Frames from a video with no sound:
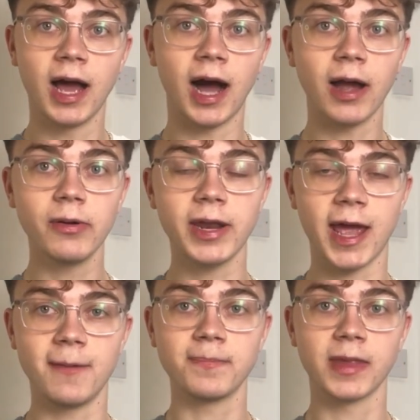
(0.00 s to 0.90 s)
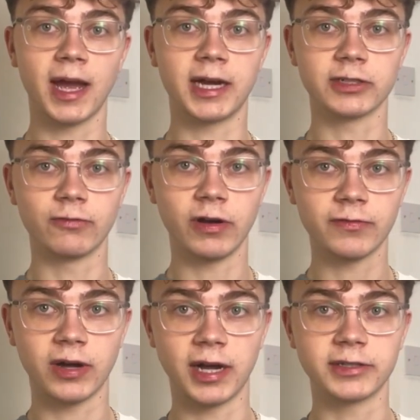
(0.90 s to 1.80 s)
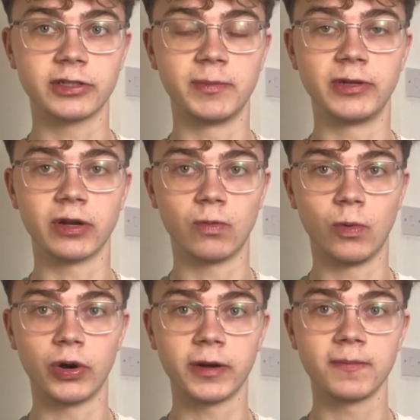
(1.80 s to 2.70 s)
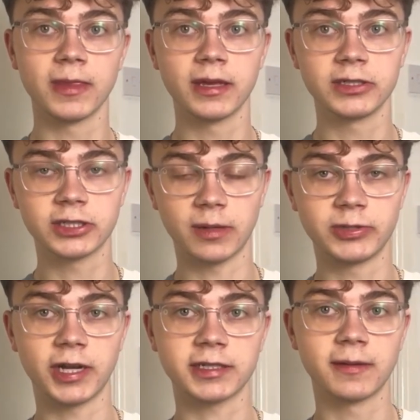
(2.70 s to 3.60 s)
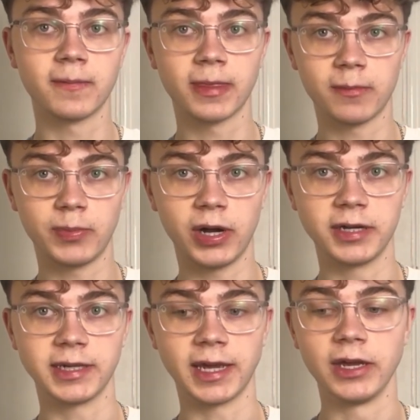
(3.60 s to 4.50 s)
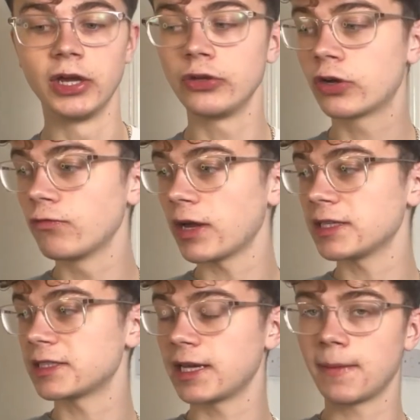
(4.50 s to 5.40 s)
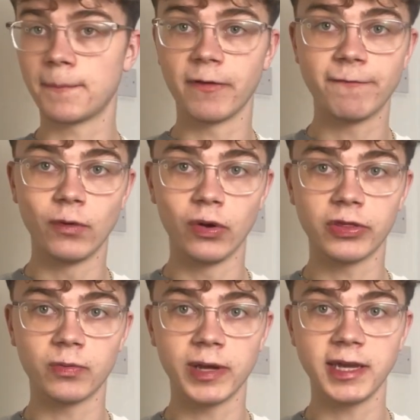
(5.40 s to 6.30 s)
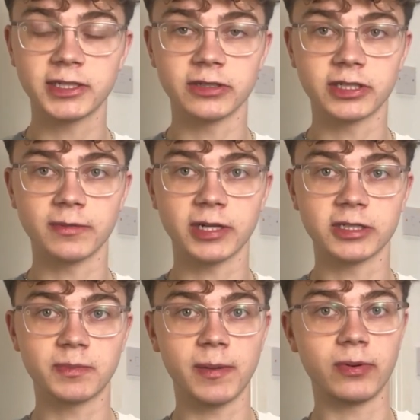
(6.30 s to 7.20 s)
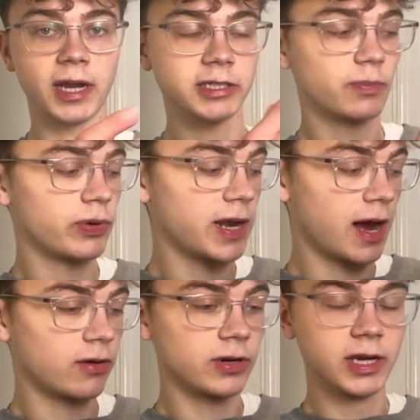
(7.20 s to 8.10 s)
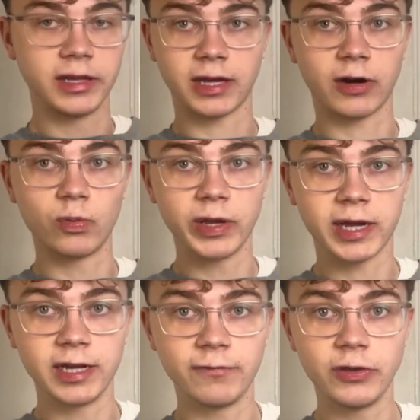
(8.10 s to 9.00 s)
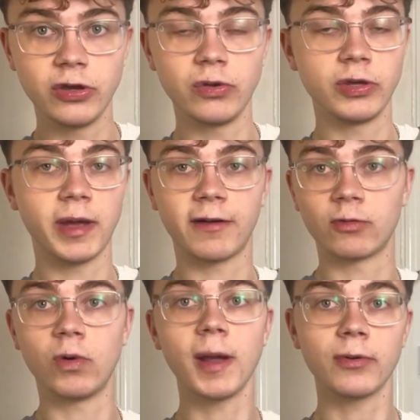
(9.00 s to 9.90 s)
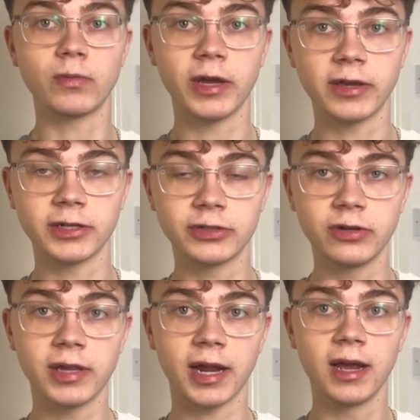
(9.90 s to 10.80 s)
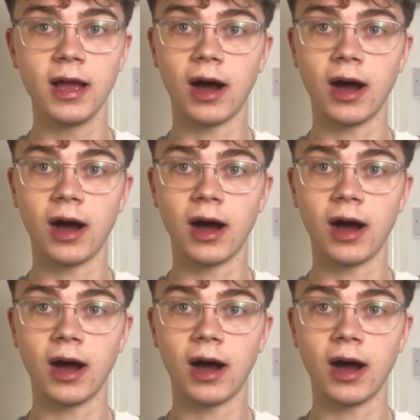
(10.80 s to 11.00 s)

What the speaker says: I would aim, as a rough guide, to be doing one subject per day. You can write this in before the week. So sometimes people like to print out the kind of weekly view. You may have a whiteboard where you can do that.